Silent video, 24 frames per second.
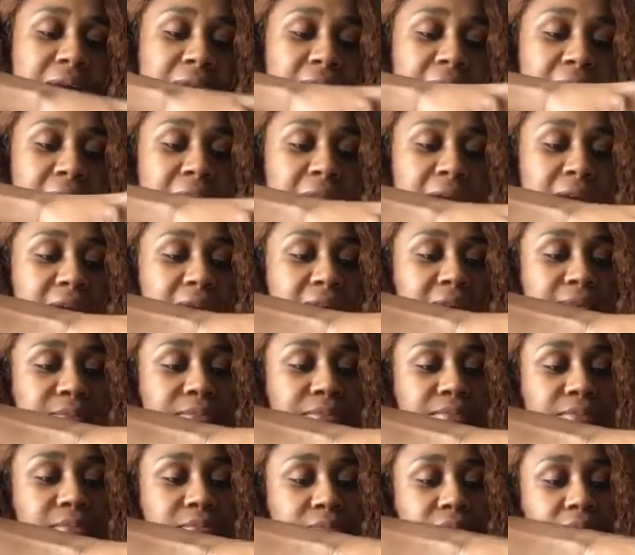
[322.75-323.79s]
And
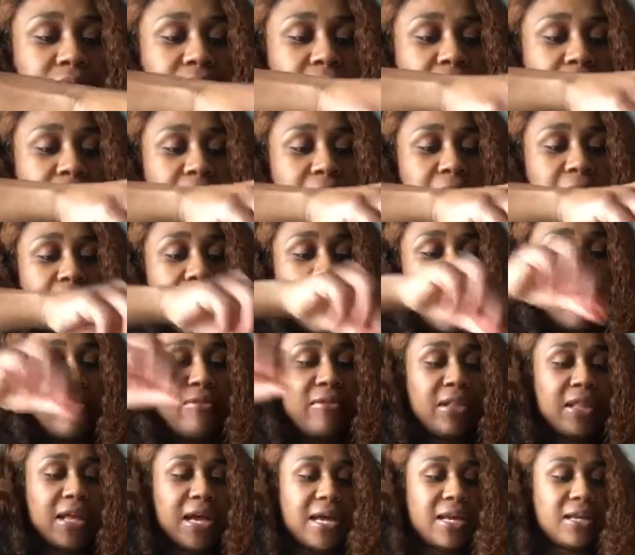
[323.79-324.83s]
he
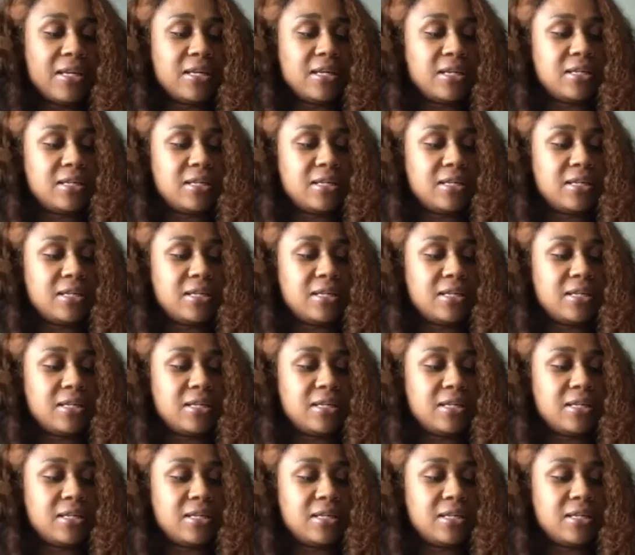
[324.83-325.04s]
have a lot of